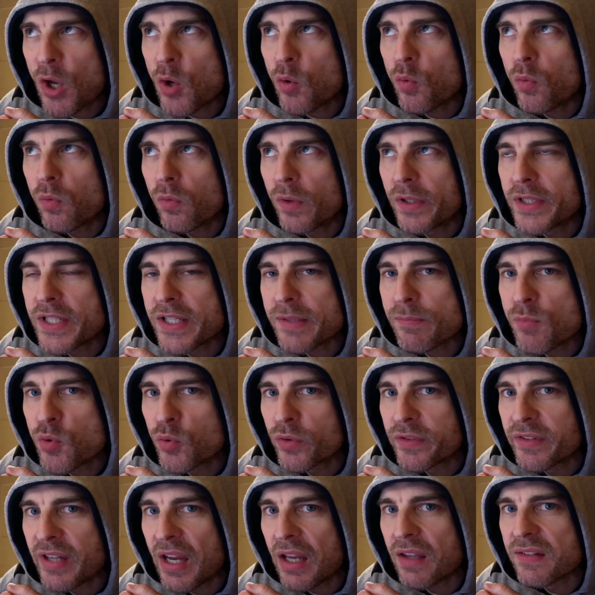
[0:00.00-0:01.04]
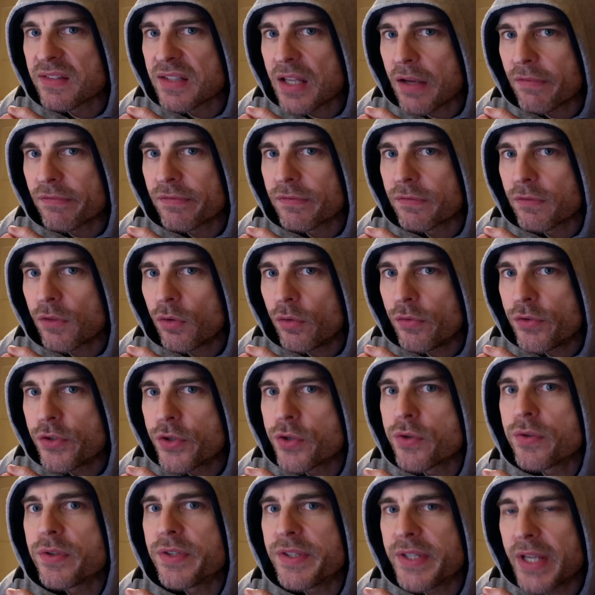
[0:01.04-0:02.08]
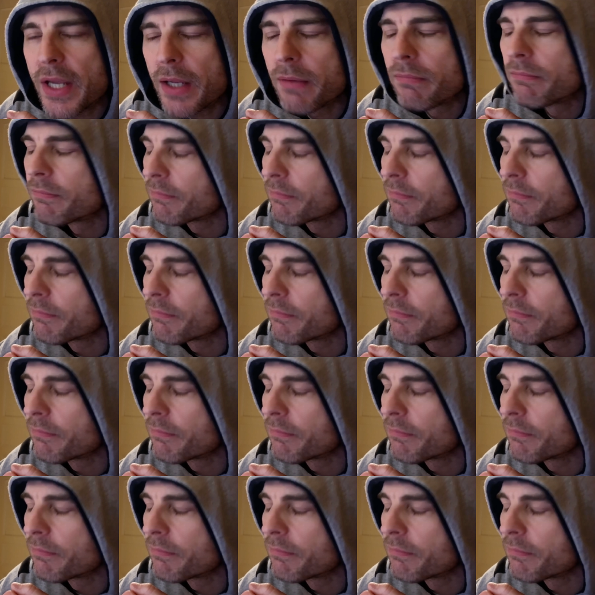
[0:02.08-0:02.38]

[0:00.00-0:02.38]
Oh, and there's more tech stuff on Tuesday.